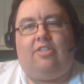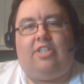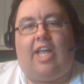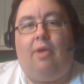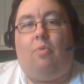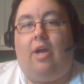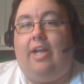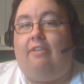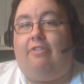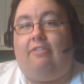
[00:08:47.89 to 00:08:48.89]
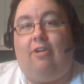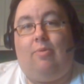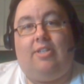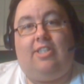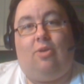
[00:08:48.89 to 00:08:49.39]
say what if every
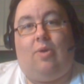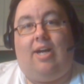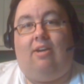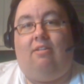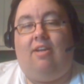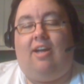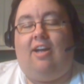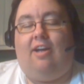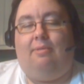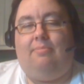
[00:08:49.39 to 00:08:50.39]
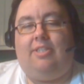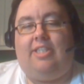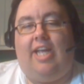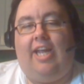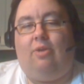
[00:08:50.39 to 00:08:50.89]
once in a while.
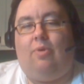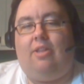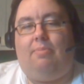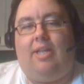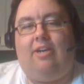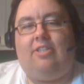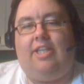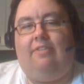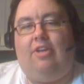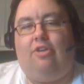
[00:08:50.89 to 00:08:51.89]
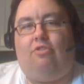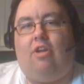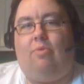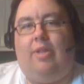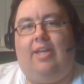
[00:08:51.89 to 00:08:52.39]
Take what the players give you and
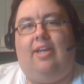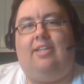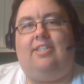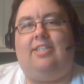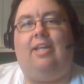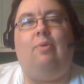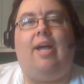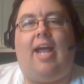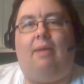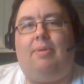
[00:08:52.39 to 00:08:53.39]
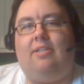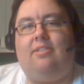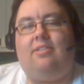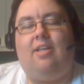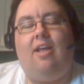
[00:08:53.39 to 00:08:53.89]
run with it and see what
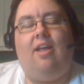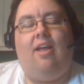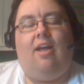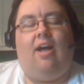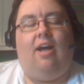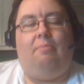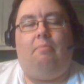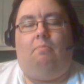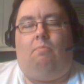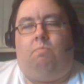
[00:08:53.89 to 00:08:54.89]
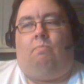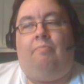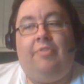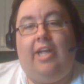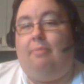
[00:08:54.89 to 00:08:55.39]
happens. Um,
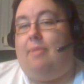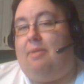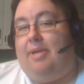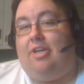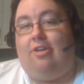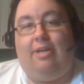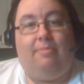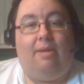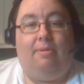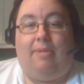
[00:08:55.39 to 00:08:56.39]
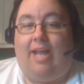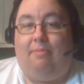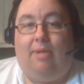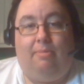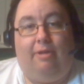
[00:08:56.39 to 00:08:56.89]
it may be good, it may be
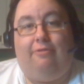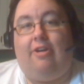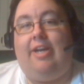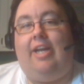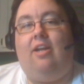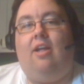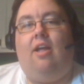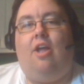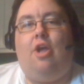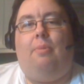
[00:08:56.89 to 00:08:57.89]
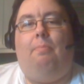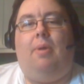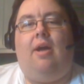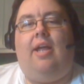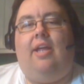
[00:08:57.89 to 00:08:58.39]
bad, it may be funny,
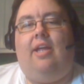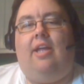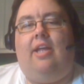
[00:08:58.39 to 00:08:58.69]
but